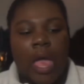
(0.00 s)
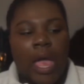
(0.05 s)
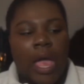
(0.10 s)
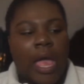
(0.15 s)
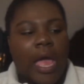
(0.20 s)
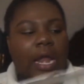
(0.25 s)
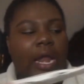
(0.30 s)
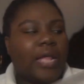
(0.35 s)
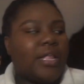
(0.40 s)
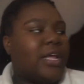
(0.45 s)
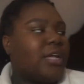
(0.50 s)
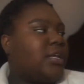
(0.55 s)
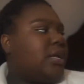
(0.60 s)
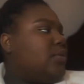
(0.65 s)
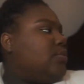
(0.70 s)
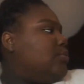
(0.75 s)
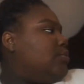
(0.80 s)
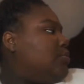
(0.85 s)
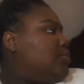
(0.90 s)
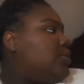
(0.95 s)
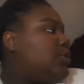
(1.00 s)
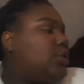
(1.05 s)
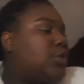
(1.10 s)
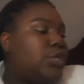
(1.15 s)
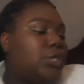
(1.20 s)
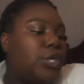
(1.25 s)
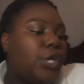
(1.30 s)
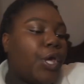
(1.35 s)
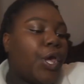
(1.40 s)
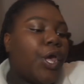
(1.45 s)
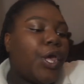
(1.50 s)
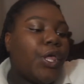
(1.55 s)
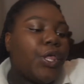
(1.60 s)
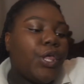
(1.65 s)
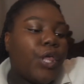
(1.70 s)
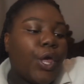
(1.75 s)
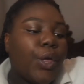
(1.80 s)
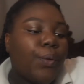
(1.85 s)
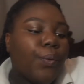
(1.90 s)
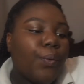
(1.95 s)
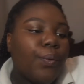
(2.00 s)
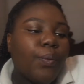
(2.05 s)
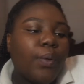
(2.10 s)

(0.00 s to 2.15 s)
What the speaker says: And I thought that was really cute.